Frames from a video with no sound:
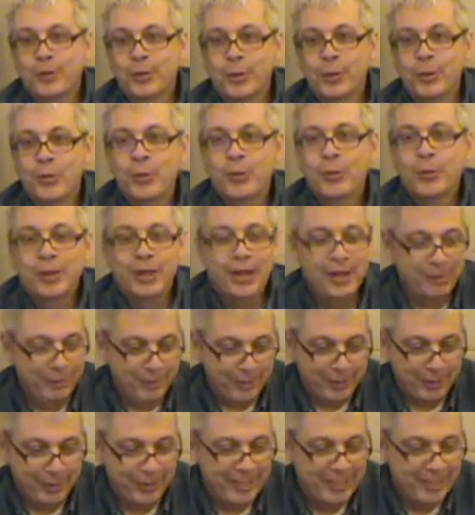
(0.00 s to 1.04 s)
local
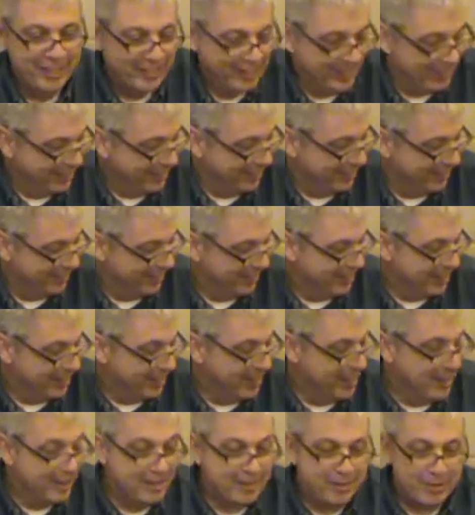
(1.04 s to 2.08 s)
library.
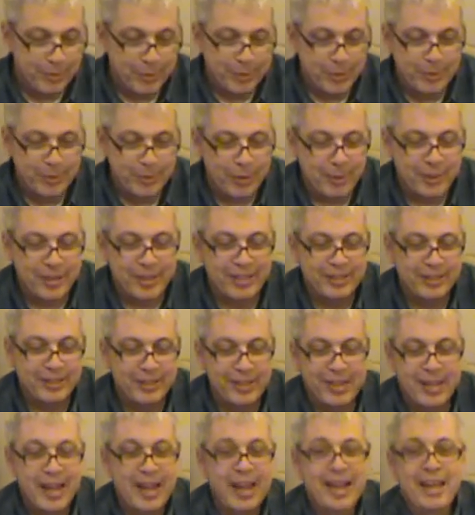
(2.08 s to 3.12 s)
We don't get
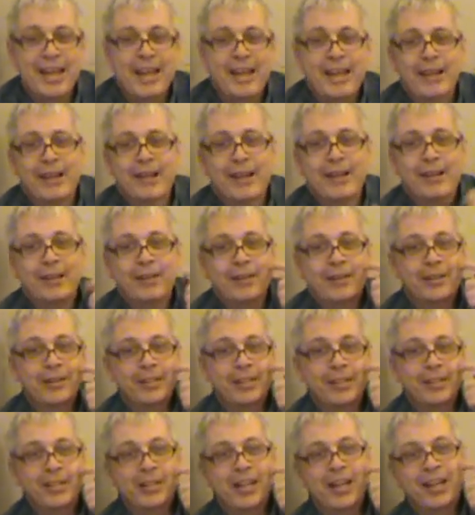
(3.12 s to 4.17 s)
to hear
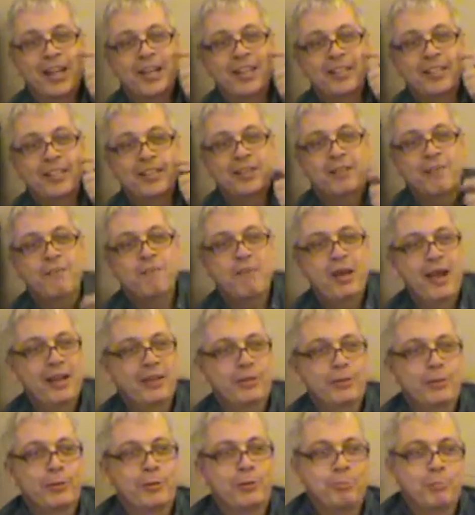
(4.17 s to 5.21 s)
the chance of
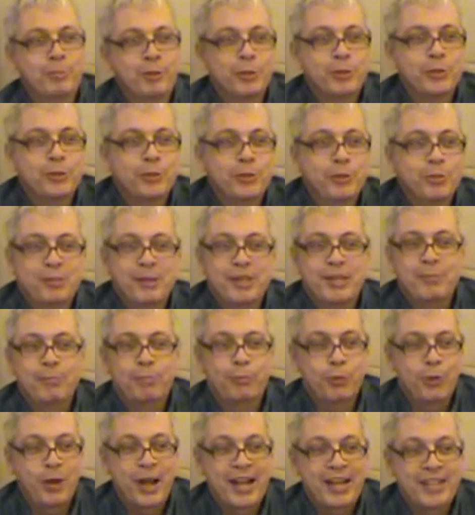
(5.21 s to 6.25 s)
master bluesmen
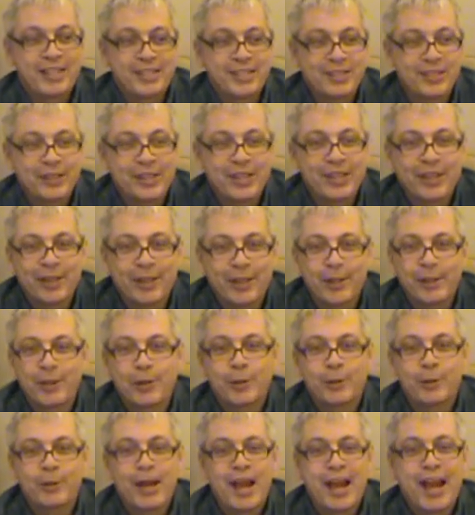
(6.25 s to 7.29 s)
practicing their
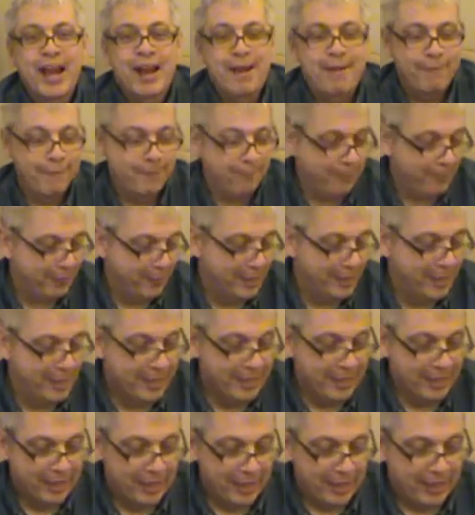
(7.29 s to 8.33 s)
craft.
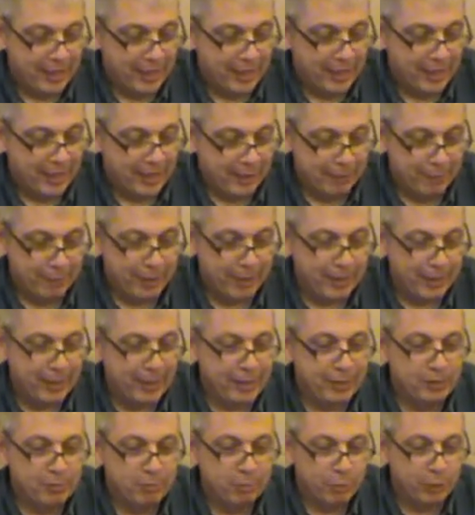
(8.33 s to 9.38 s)

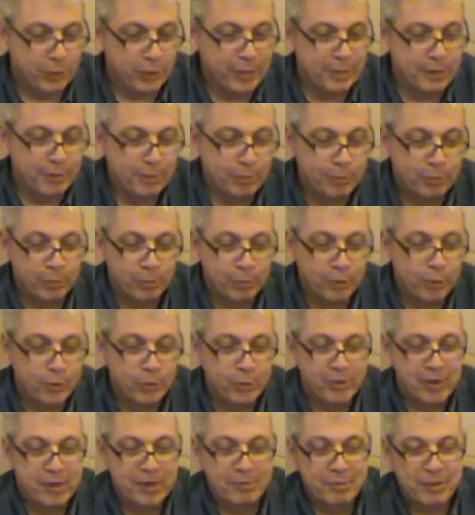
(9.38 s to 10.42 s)
Everything's
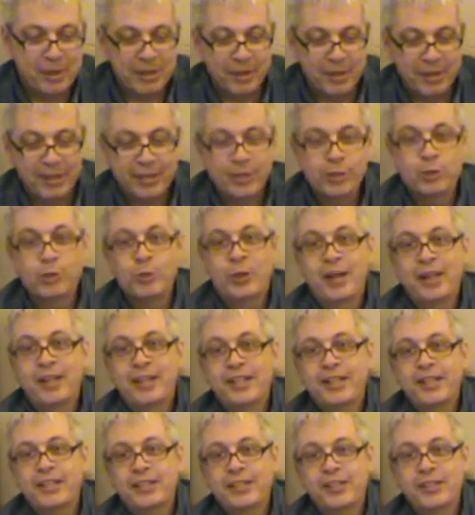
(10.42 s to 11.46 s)
pre-programmed
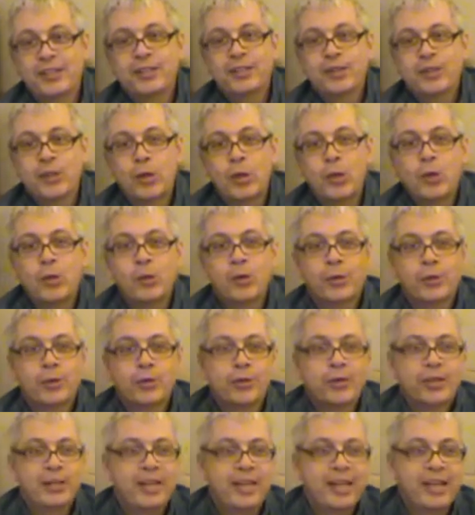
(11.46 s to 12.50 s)
electronic disco, or
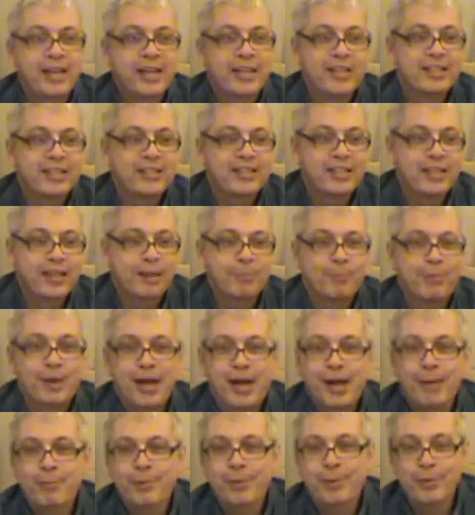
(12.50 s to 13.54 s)
today it's
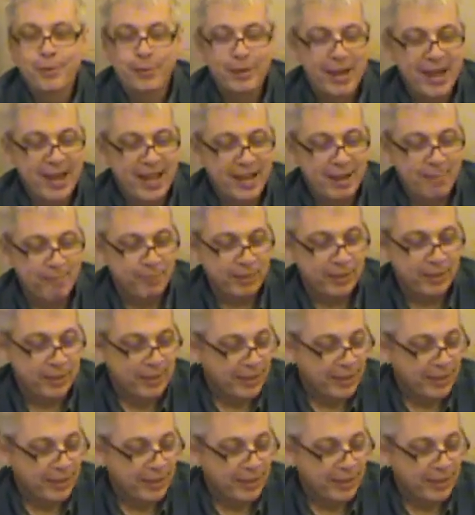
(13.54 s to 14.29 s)
hip-hop and rap.